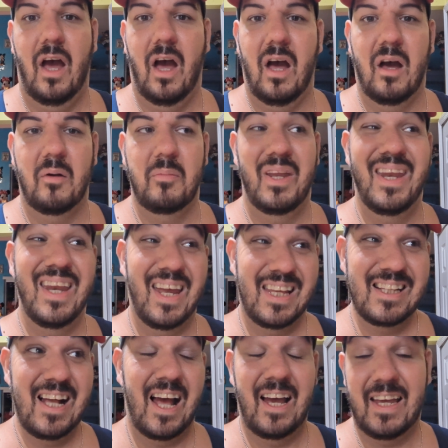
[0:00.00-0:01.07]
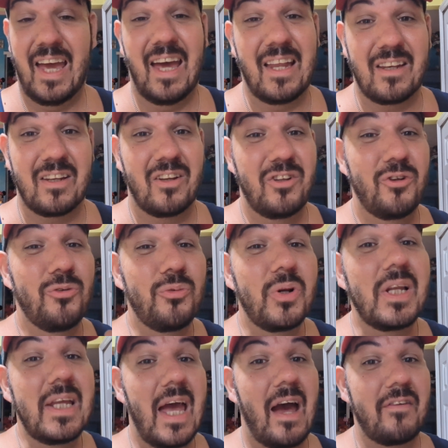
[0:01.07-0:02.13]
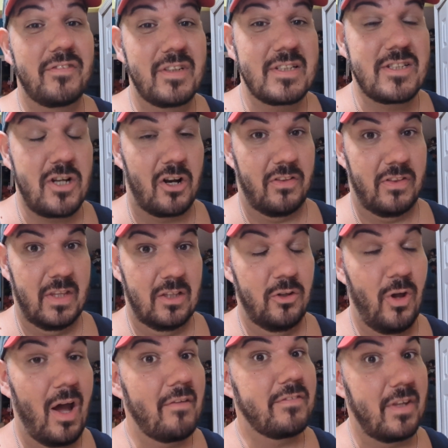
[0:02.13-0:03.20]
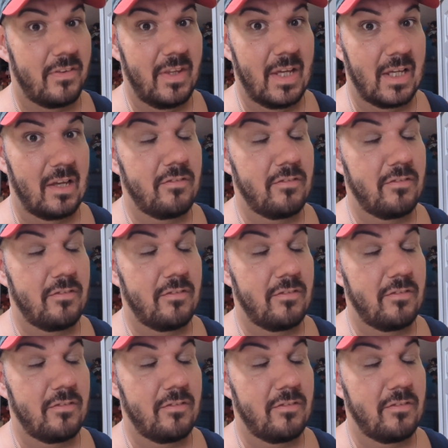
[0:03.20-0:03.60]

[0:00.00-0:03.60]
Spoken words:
And again, you really have to you have to think.